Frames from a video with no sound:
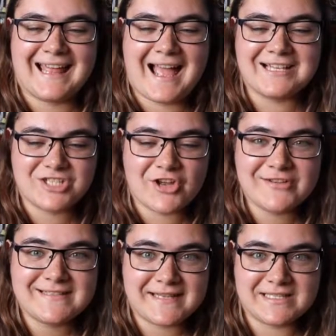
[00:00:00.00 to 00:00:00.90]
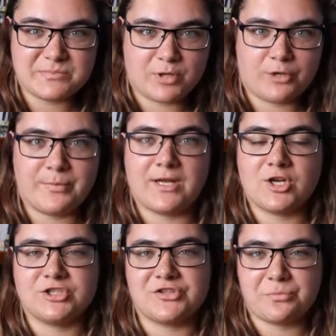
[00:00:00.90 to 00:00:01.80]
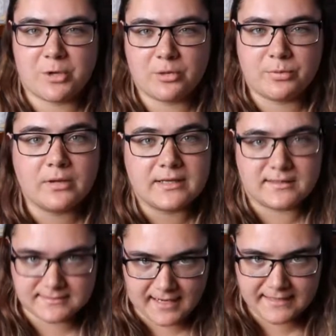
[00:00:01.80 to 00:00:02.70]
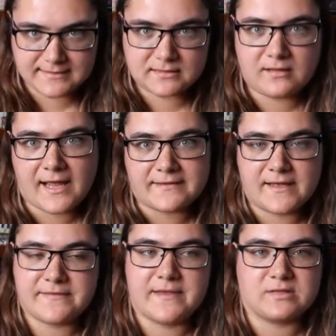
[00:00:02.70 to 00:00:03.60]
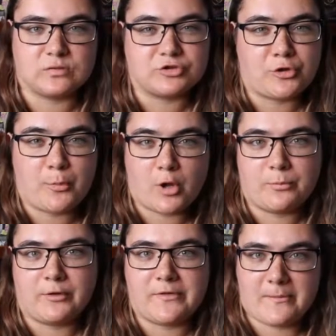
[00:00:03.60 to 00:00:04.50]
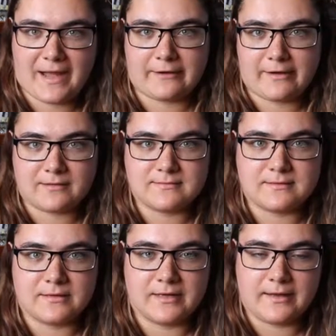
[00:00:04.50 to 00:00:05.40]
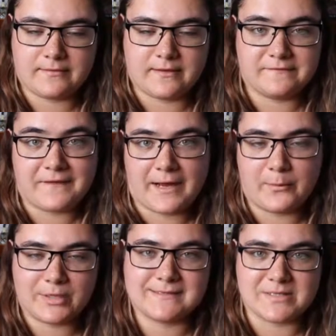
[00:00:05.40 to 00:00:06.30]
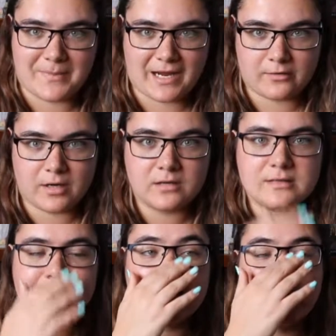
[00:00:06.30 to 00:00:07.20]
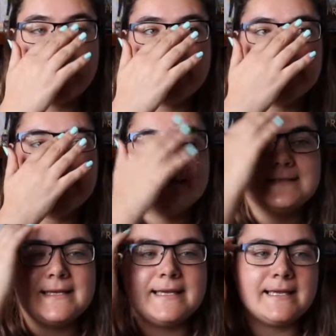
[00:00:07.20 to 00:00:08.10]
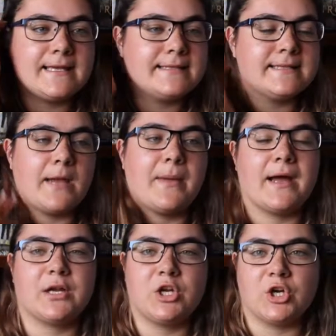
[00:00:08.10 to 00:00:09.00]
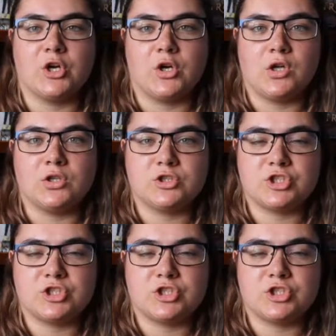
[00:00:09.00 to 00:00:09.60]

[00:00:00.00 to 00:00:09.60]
I chose this book because of the purple in the title, and then there's also purple in the background, in the fireworks in the background. This is about a girl.